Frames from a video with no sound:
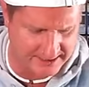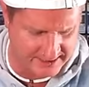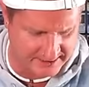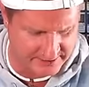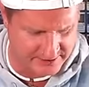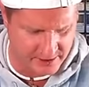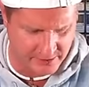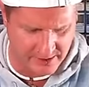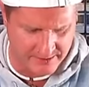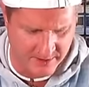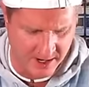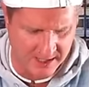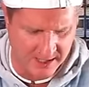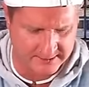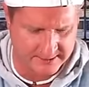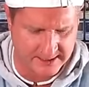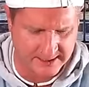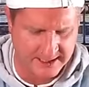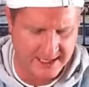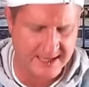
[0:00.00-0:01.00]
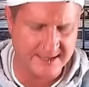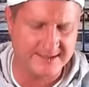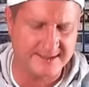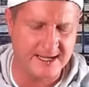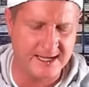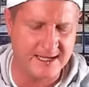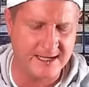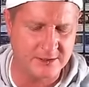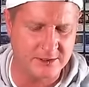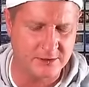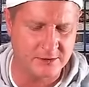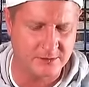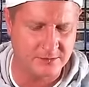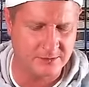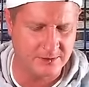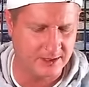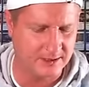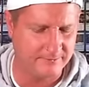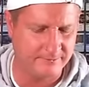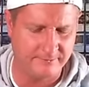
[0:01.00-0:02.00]
And Joey Moss, I can't stand you.
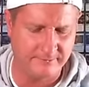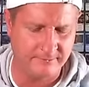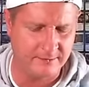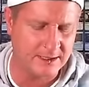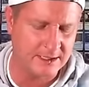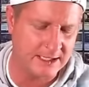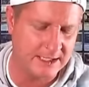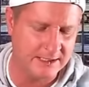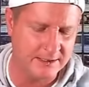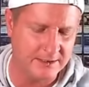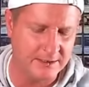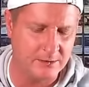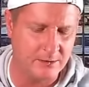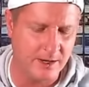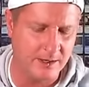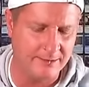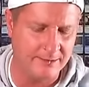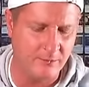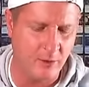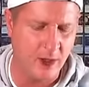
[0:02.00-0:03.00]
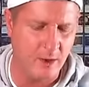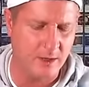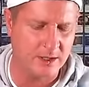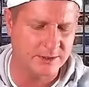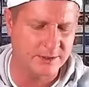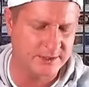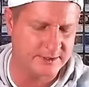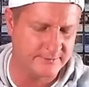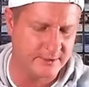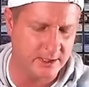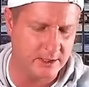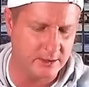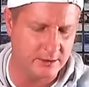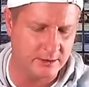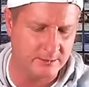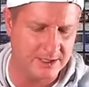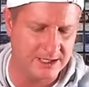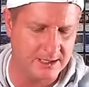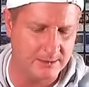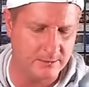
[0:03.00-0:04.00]
I freaking you. I don't know why I watched this video to
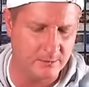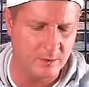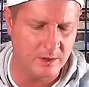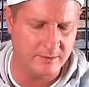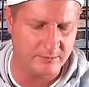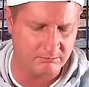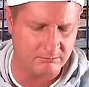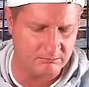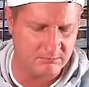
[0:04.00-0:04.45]
begin with.